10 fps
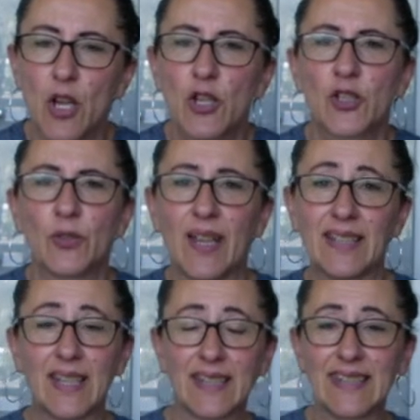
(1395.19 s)
So
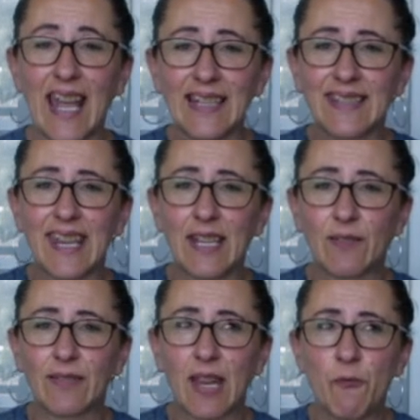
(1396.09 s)
they
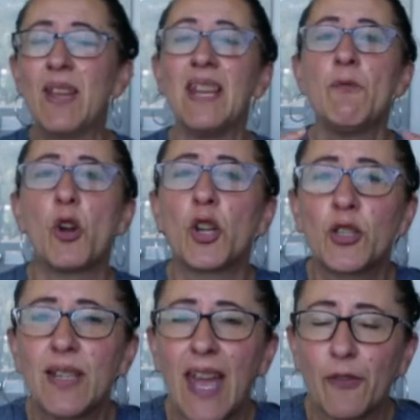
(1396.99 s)
really work
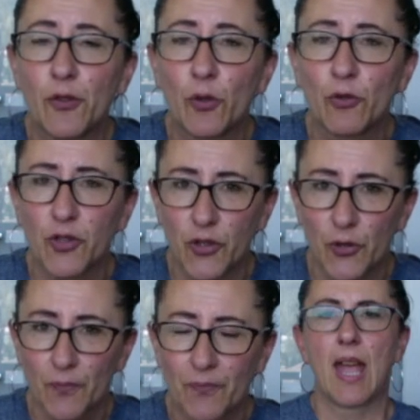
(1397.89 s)
together, those two.